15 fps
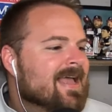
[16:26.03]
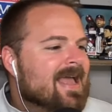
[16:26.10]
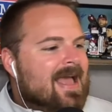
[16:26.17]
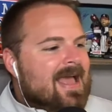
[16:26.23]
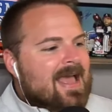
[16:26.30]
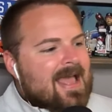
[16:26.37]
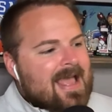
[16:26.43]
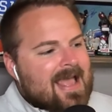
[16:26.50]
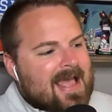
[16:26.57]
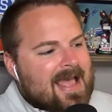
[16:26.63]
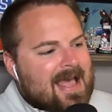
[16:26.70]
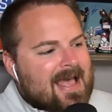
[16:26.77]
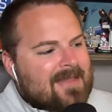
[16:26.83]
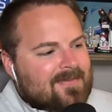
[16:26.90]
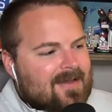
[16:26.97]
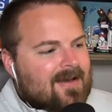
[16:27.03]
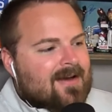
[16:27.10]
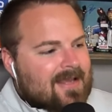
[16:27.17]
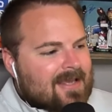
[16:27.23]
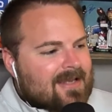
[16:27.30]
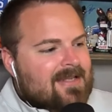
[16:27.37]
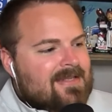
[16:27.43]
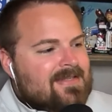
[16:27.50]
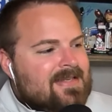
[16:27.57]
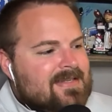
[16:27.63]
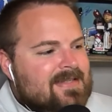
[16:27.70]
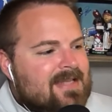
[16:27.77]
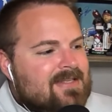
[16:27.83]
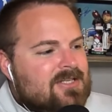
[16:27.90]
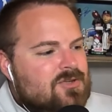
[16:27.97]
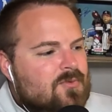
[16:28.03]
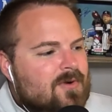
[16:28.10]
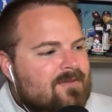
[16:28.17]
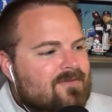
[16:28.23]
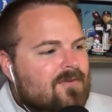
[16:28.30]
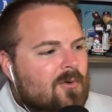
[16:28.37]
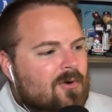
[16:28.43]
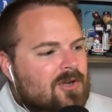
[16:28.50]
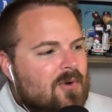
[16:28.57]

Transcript: And again, NC State's at 24.